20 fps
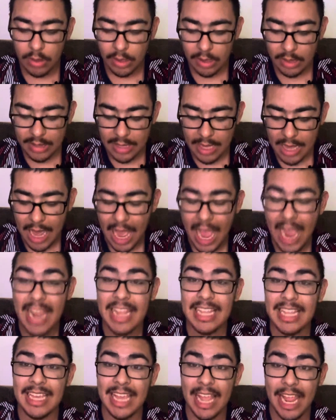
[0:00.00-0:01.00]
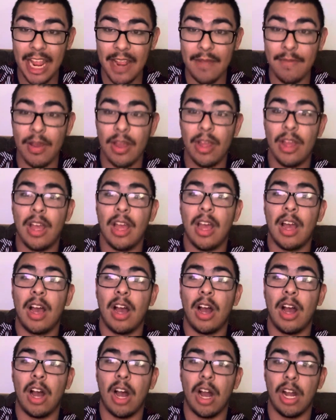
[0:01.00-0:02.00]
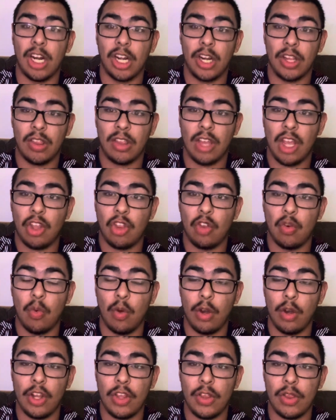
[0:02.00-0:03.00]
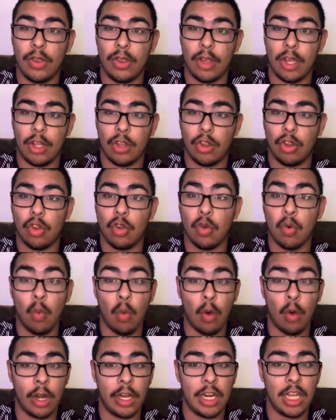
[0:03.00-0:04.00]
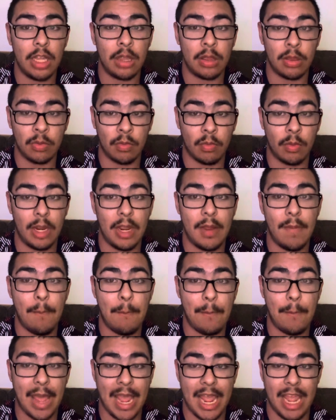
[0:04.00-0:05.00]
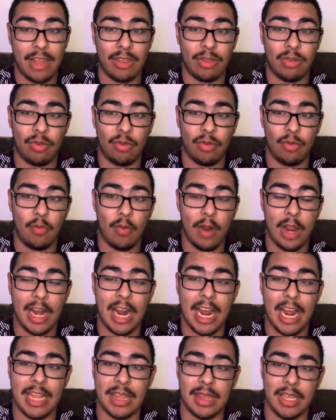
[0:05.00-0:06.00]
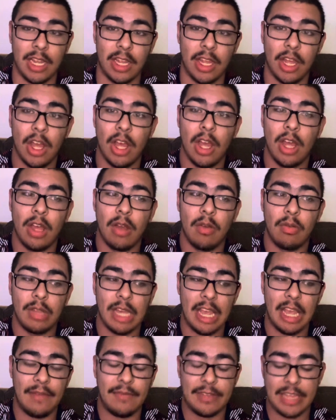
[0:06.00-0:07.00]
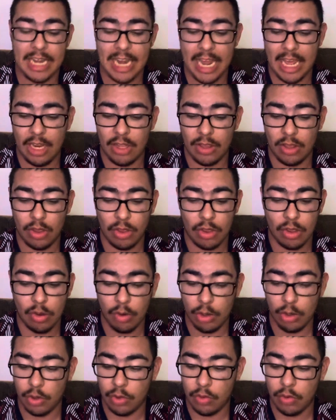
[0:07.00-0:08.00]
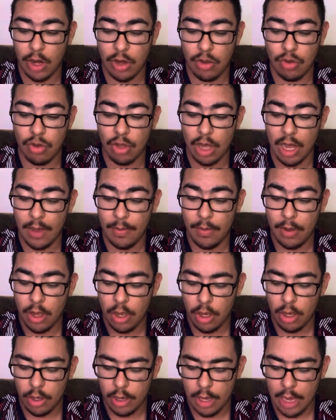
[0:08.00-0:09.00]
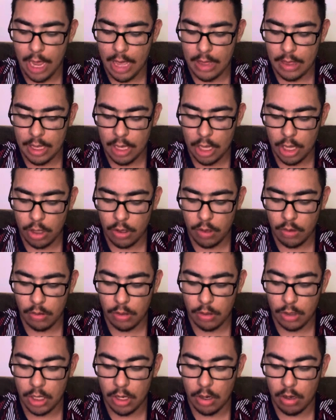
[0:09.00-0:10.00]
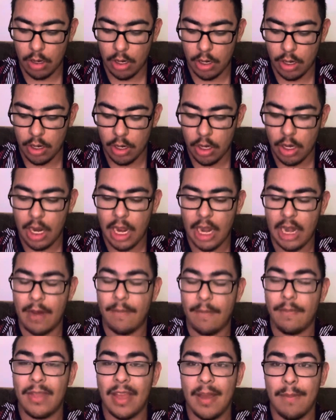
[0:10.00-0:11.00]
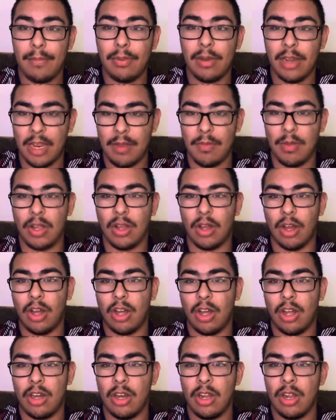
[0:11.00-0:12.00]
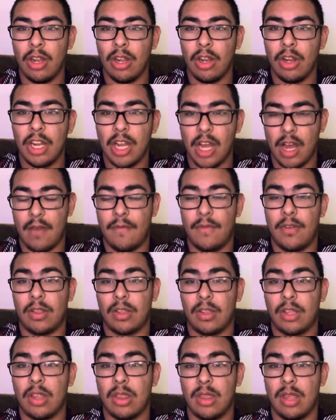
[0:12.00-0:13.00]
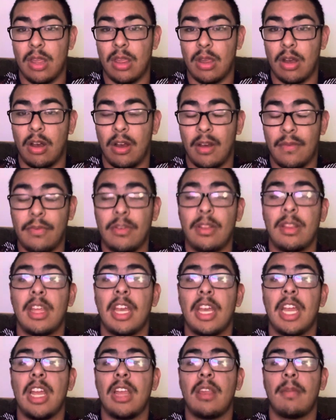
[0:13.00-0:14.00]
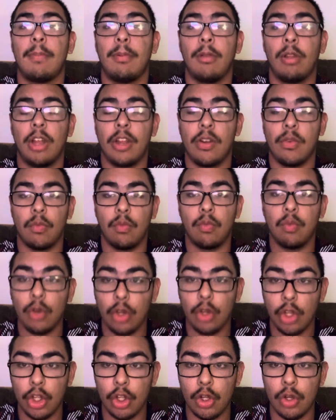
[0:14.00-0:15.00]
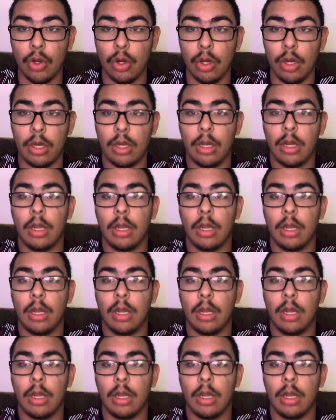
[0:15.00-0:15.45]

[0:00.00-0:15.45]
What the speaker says: Tight game. I'm going to say 26-23 Panthers win. I think Dave Canales is doing a great job as the head coach of Carolina. And I'm not blaming on the offense because this offense is playing really good.